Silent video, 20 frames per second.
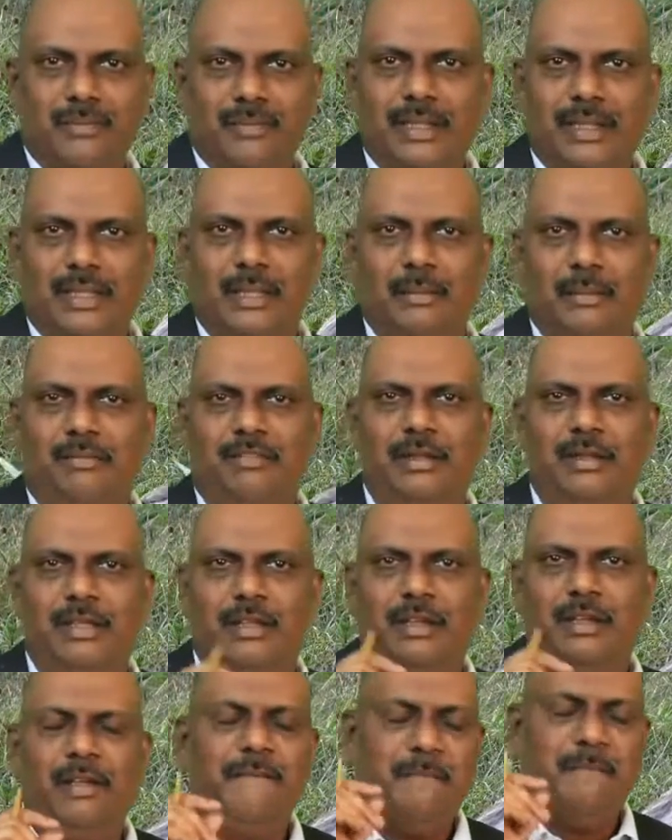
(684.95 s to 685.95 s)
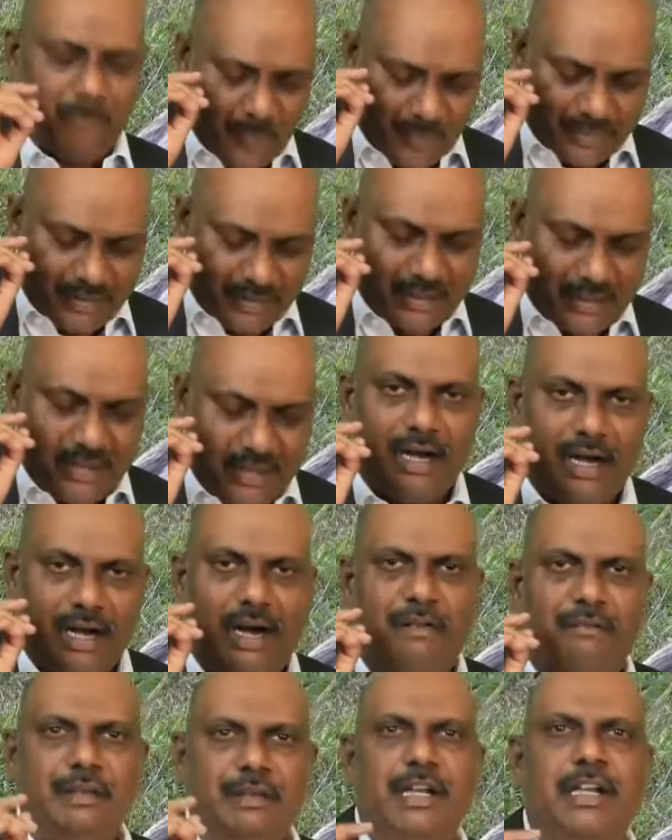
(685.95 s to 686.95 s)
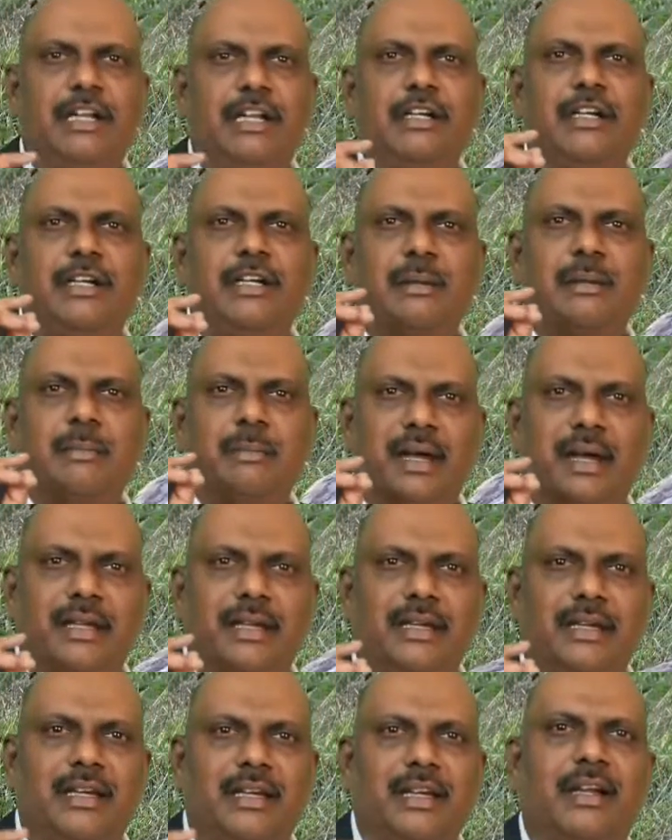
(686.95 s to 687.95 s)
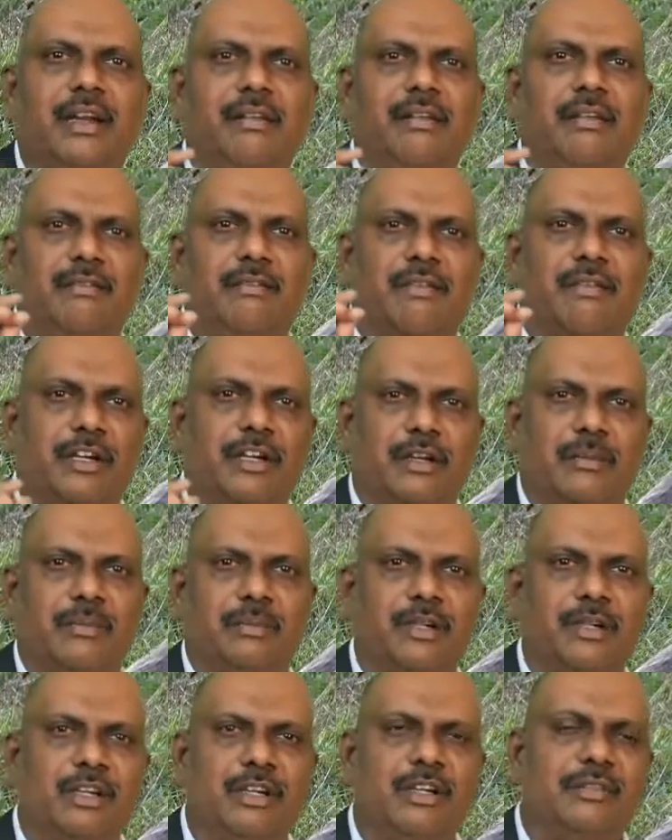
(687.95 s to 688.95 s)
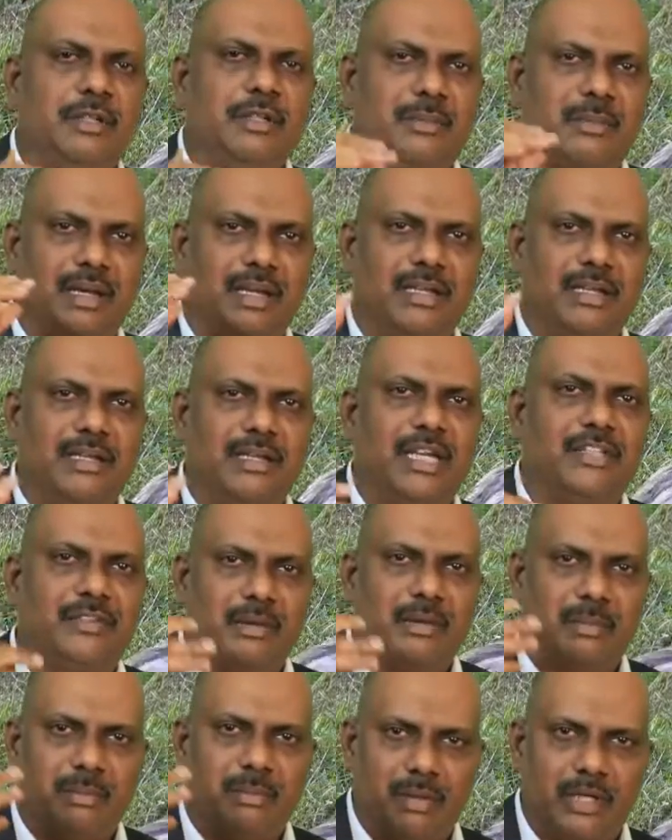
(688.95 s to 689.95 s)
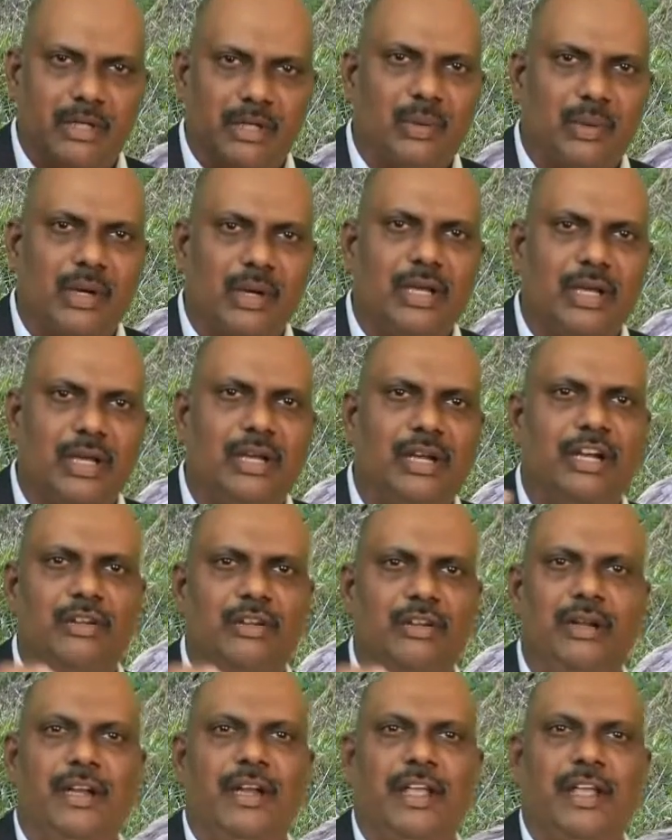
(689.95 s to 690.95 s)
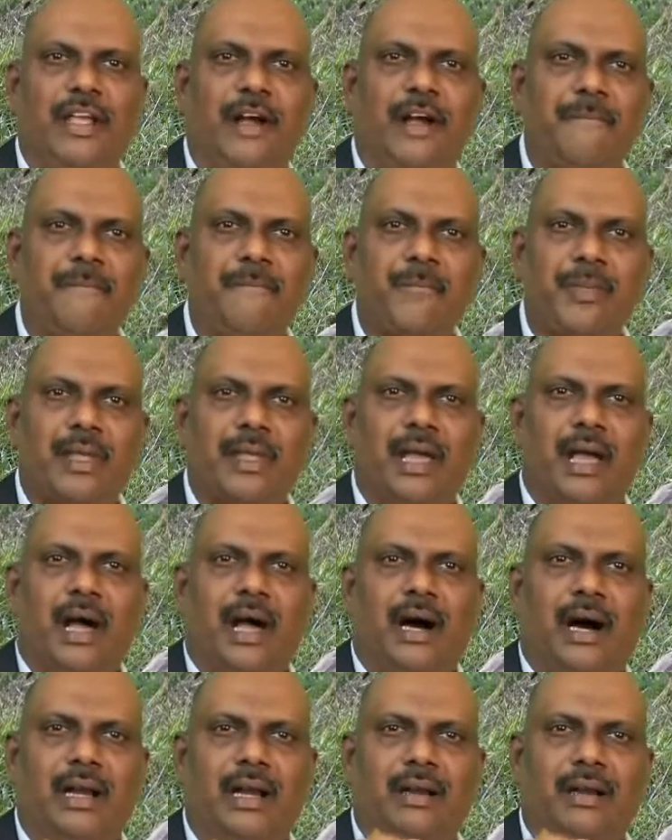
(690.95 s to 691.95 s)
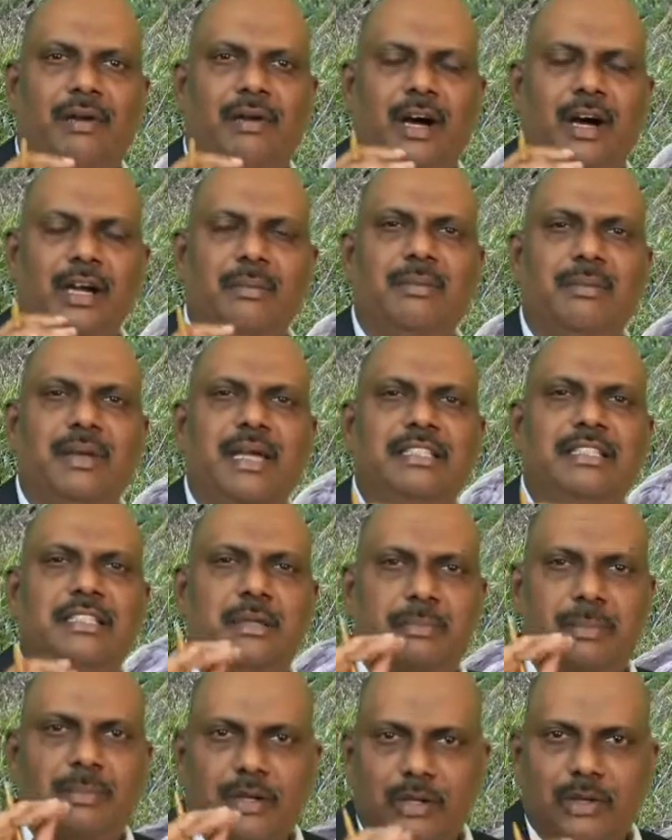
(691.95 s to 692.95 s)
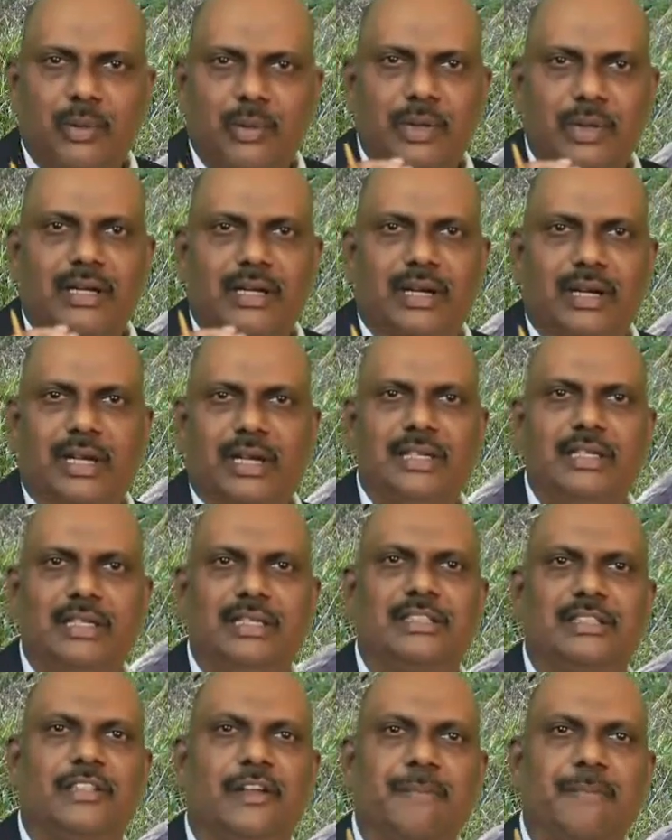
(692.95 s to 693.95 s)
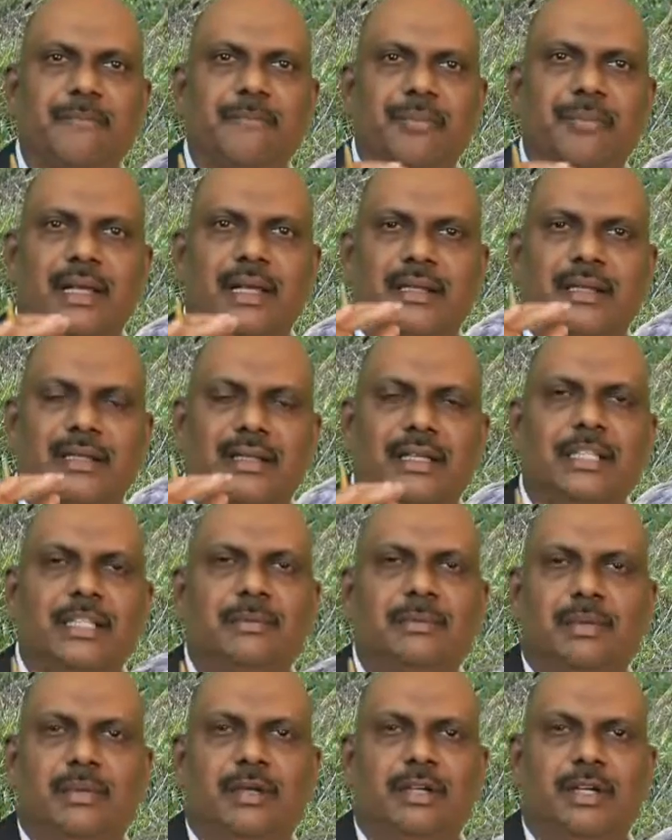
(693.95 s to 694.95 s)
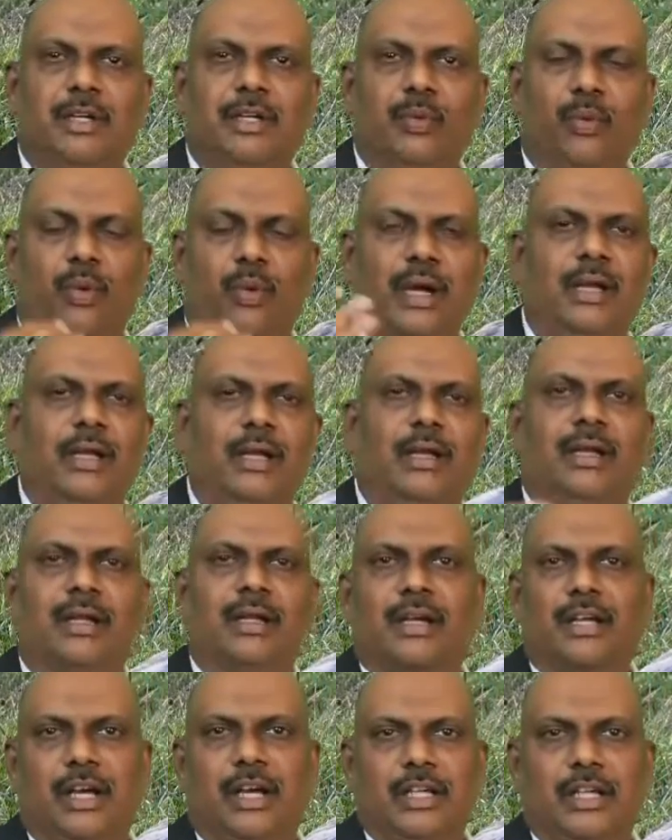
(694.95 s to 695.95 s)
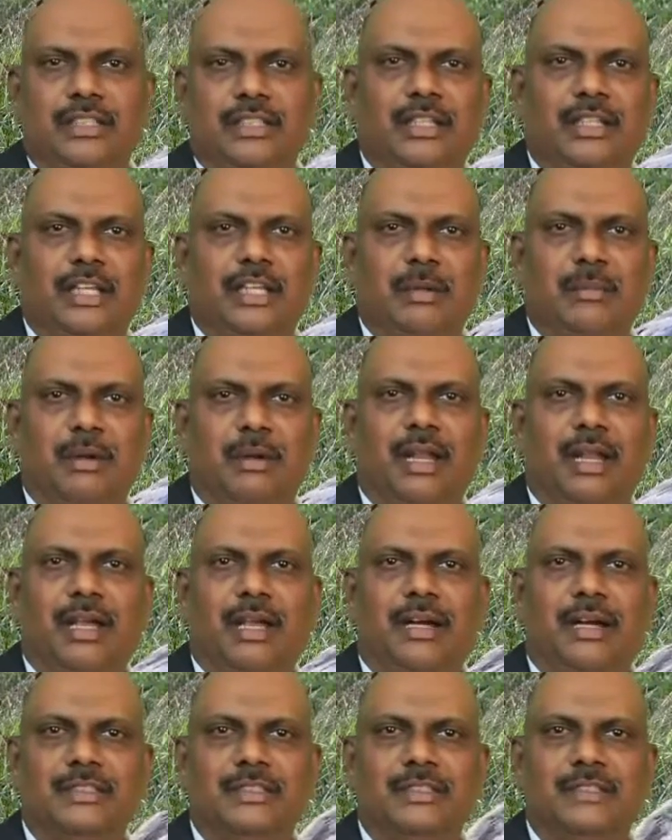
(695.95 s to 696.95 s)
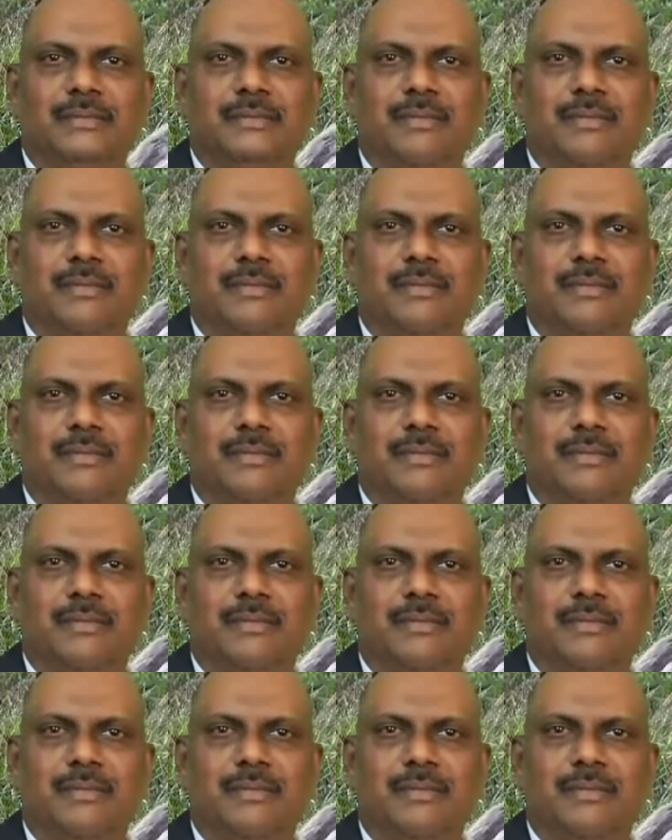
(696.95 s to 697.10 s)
The winter migratory water bird which migrates from Mongolia into India, and what makes it peculiar is this bird, while crossing the Himalayas,